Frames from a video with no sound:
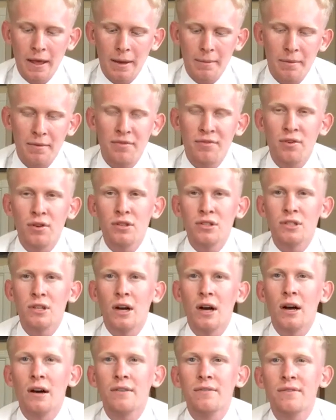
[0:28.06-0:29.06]
But first
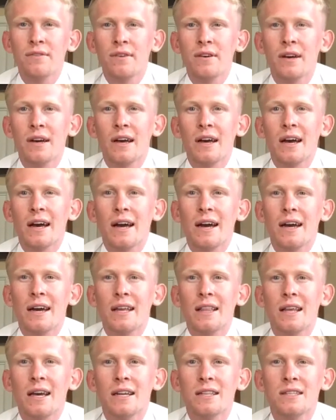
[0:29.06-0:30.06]
off,
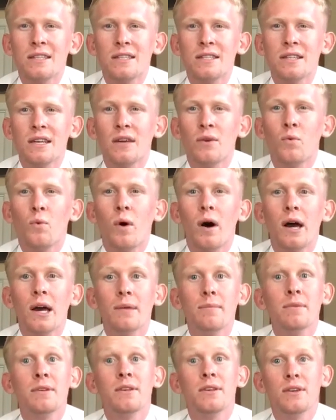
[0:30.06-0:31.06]
I'd like to say why
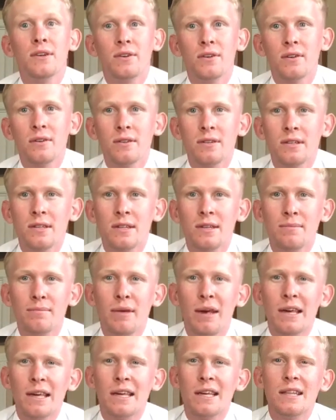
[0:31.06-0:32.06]
I'm here
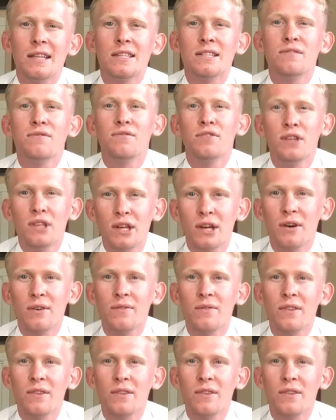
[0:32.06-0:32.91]
making this video.